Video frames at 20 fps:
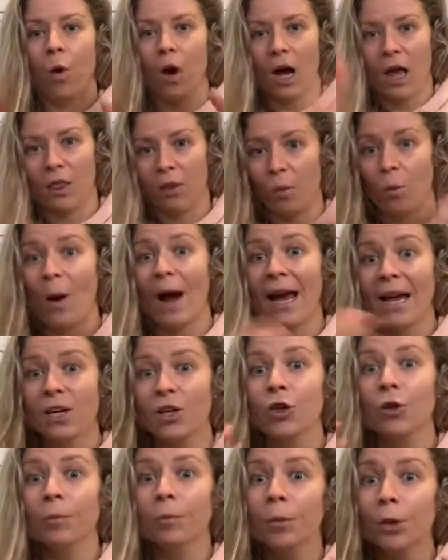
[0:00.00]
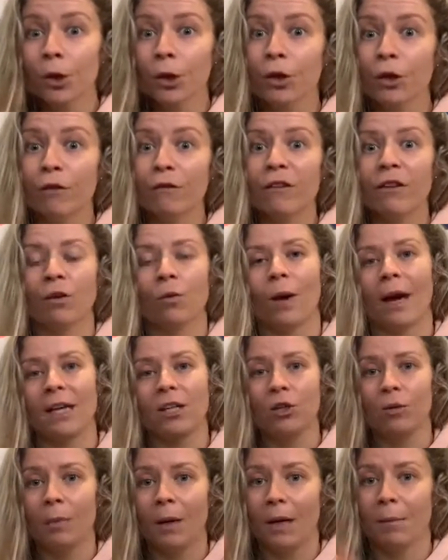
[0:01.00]
the way you move, the way
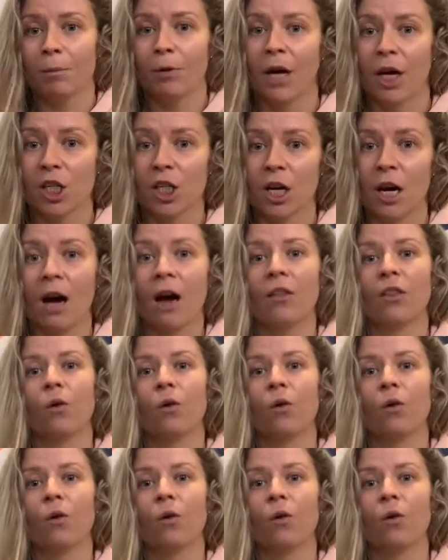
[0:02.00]
you bear pressure,